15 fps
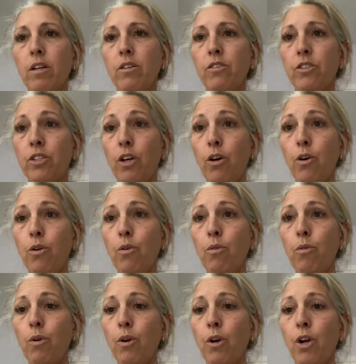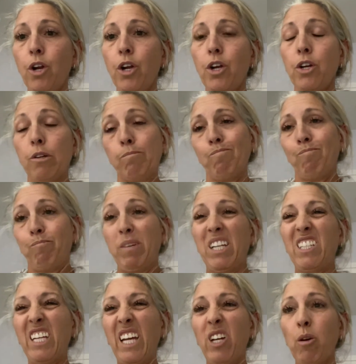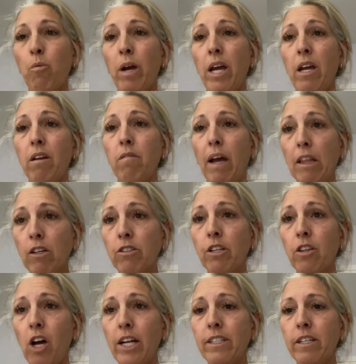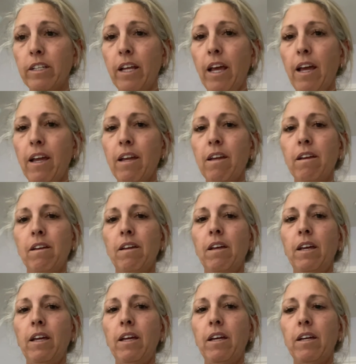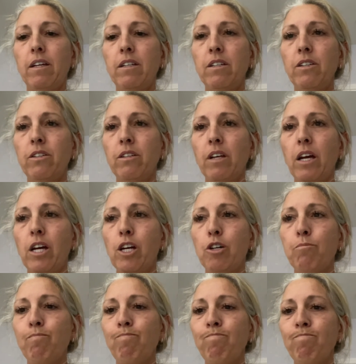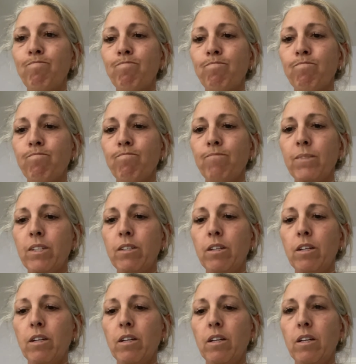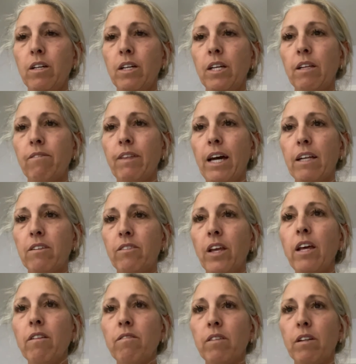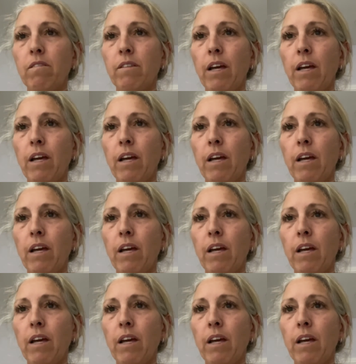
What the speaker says: So big takeaway, I learned a lot today, and I think that's it.